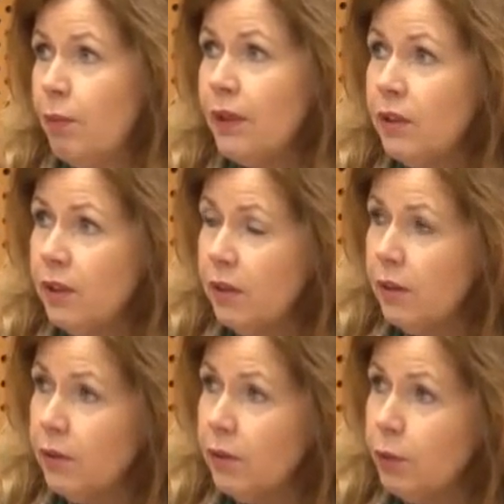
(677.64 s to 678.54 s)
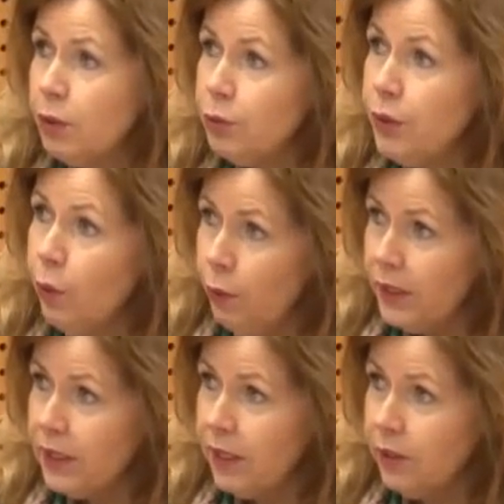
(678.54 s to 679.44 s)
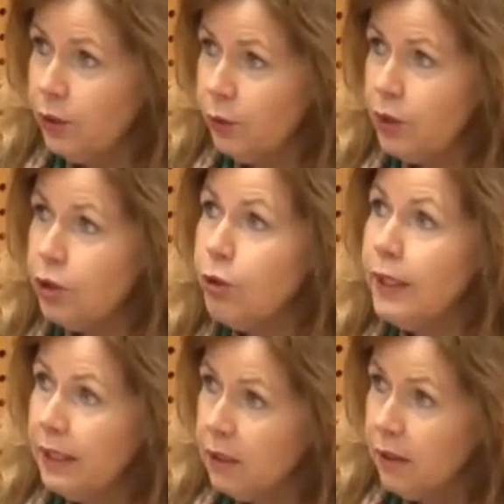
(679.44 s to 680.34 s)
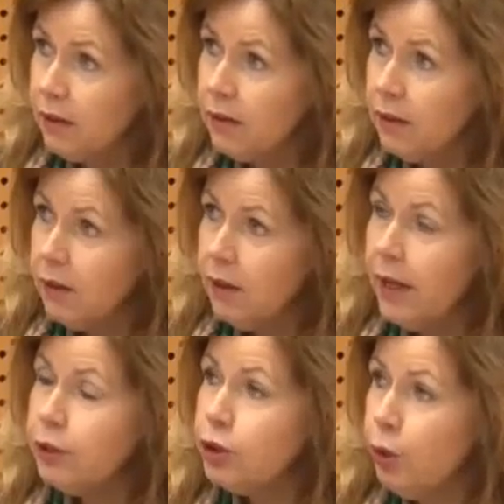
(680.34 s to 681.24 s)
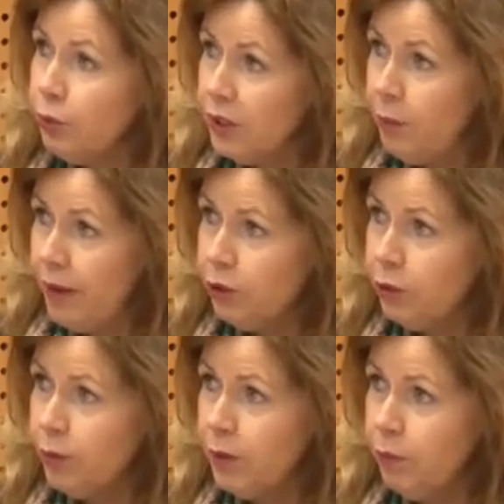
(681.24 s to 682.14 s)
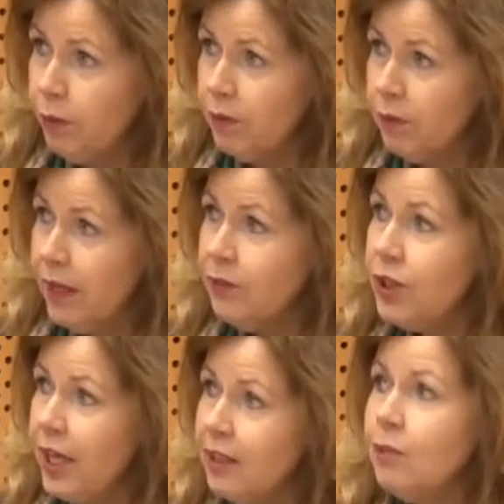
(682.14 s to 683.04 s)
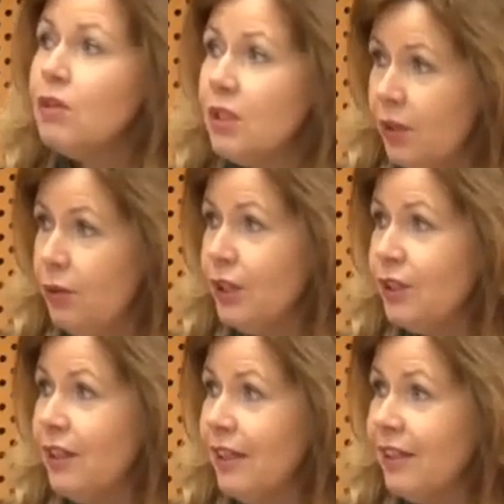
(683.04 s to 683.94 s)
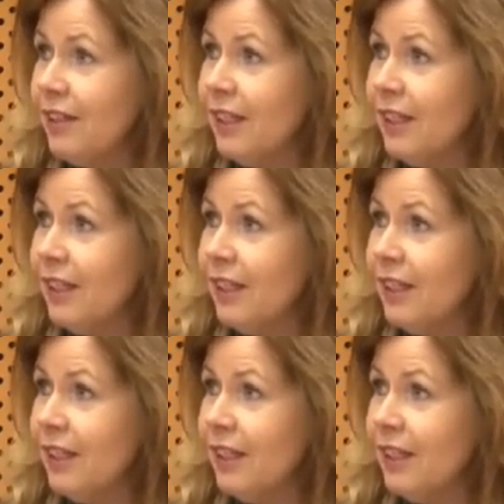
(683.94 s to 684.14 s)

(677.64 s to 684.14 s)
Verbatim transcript: but the, what we always can do is to listen and show respect to people and take them seriously